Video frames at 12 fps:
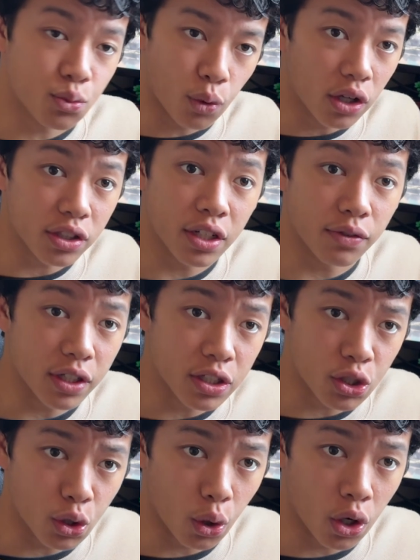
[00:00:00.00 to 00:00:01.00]
relatively
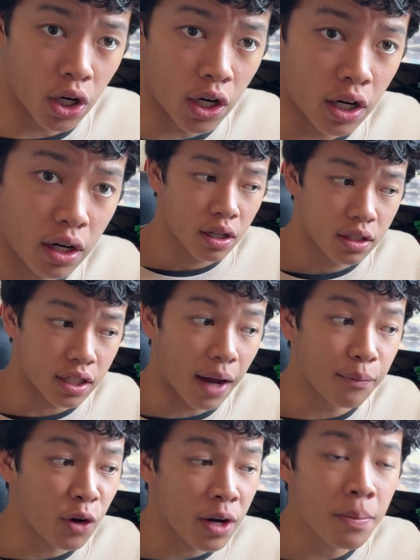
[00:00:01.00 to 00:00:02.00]
short
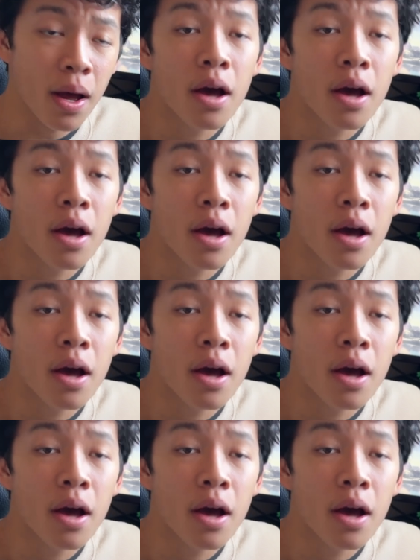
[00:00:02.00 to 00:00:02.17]
time frame,